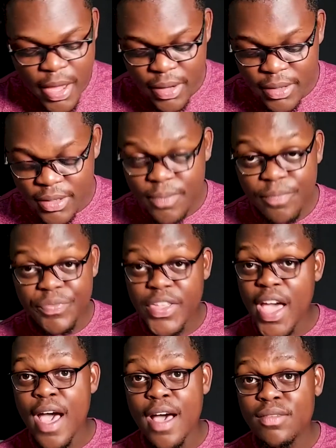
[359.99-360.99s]
And
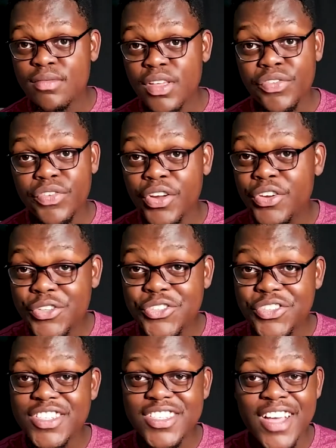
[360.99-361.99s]
yeah, if you're new
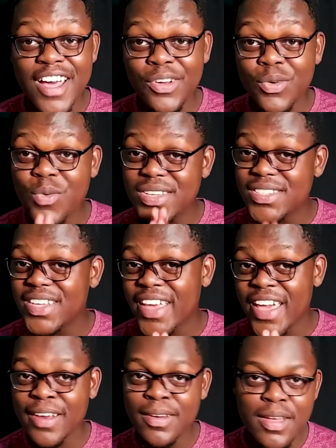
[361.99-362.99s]
to this channel, once
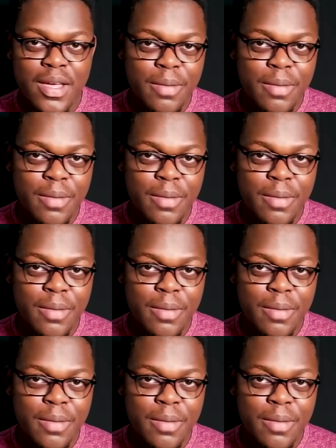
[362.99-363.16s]
again,